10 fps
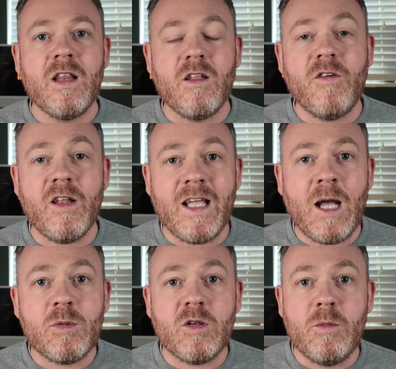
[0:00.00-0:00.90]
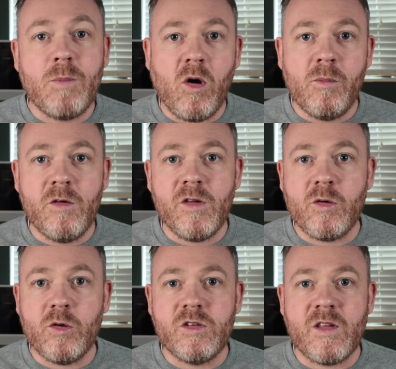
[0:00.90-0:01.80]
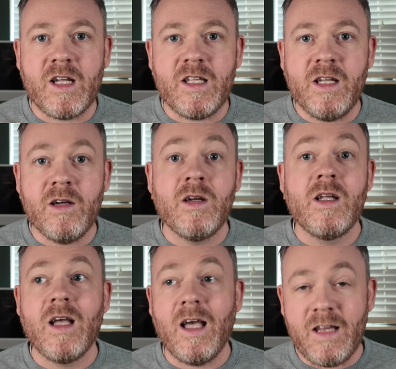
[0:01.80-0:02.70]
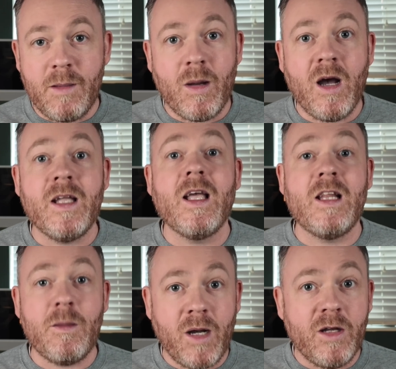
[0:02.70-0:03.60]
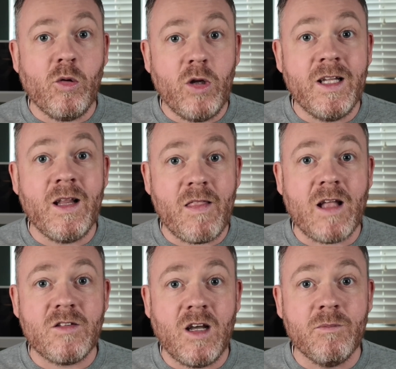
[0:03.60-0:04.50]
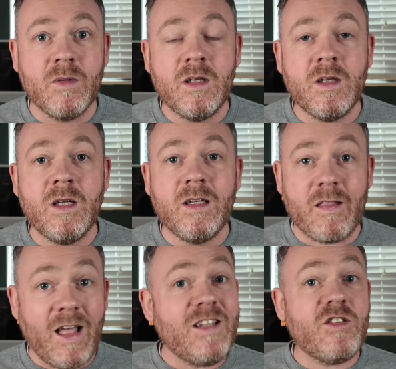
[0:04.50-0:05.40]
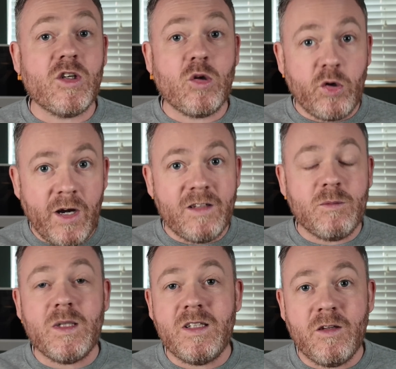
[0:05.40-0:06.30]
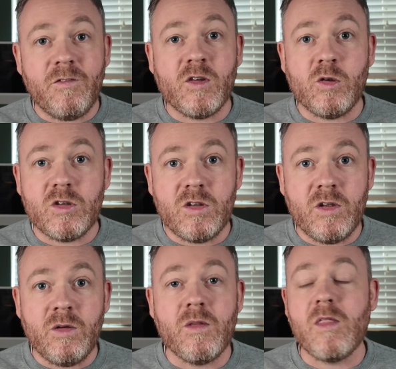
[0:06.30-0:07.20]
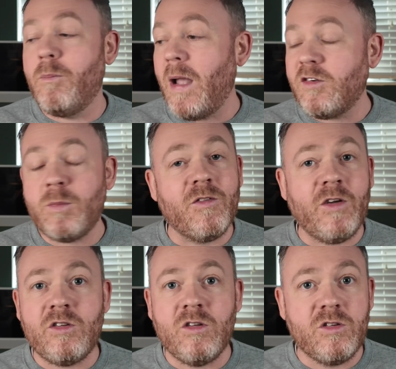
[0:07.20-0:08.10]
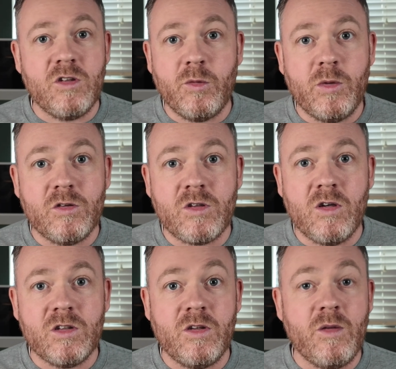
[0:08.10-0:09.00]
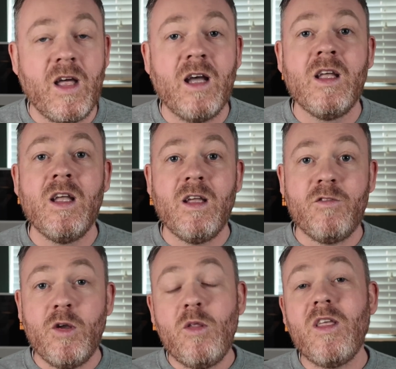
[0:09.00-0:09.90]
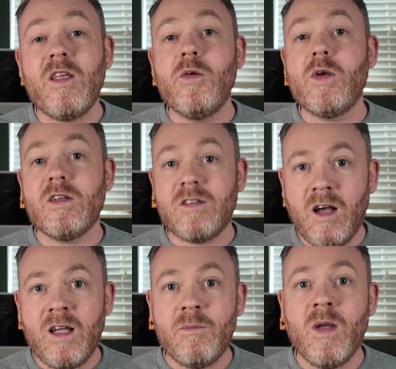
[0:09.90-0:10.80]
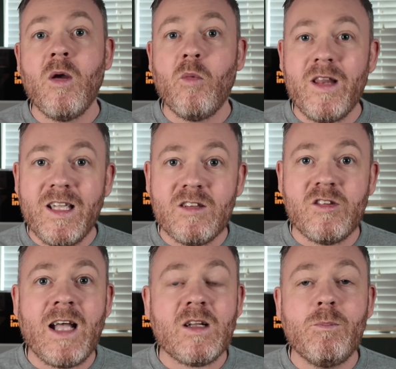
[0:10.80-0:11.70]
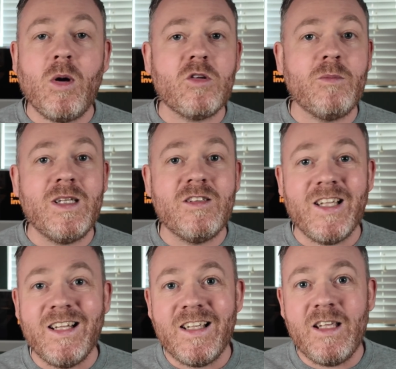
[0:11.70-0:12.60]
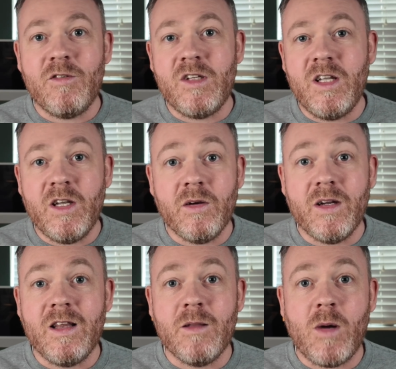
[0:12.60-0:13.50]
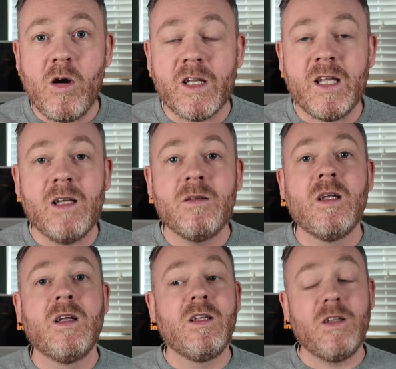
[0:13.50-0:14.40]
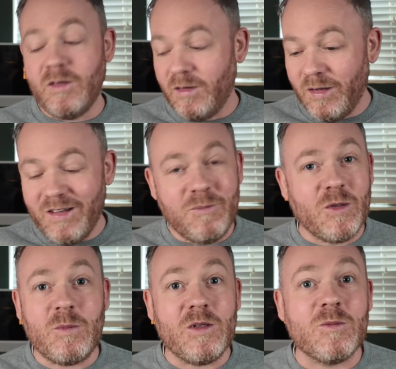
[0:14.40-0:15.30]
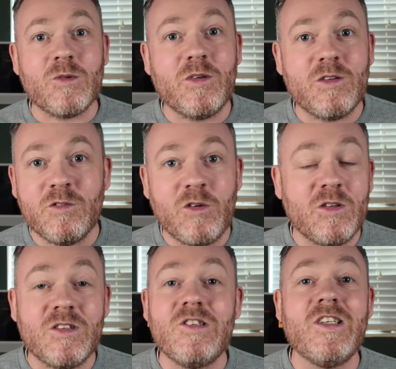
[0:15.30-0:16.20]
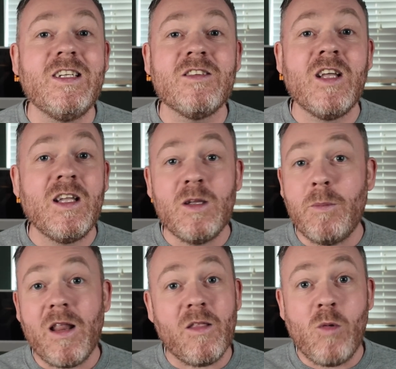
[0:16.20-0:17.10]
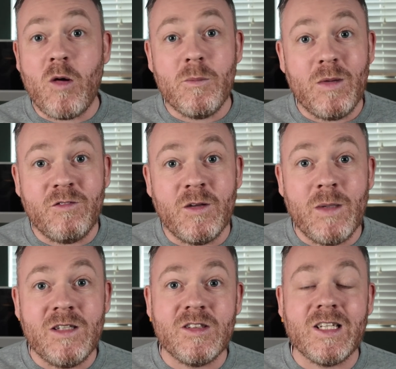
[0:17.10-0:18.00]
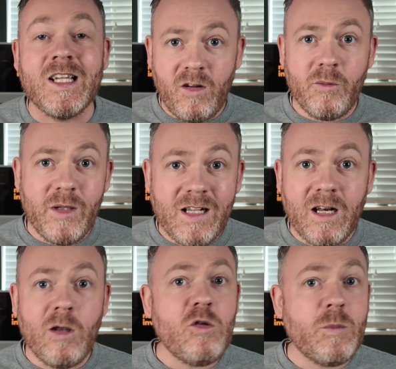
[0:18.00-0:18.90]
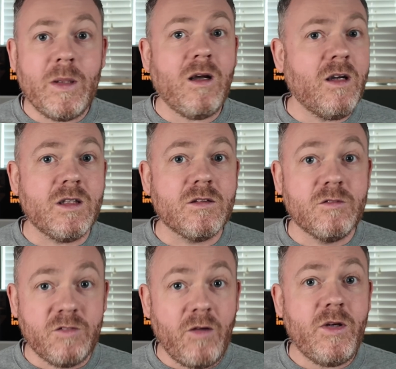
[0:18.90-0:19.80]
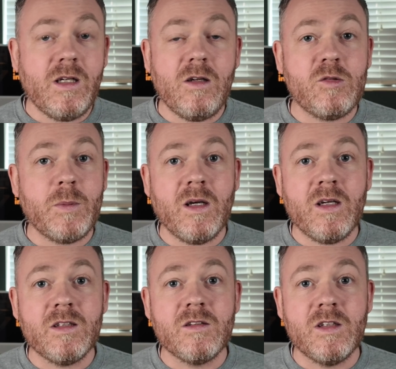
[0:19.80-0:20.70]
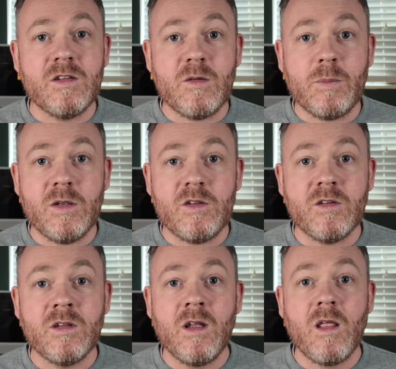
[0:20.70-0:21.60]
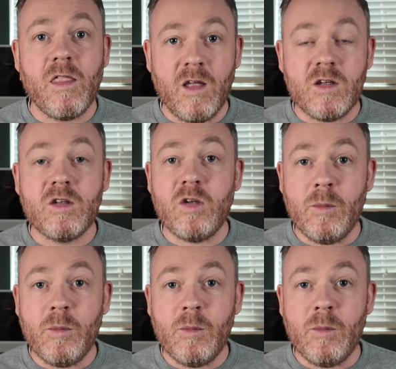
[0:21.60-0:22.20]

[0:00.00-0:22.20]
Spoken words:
They find the absolute bottom over the course of that year, and they buy all in at that time. Now, that is incredibly difficult to do. The best professionals in the world can't do that. If you think you can time when the exact bottom is in a given year in the market, you must be some sort of savant or genius. You're better than Warren Buffett, basically. Following close behind, very close behind, is the person that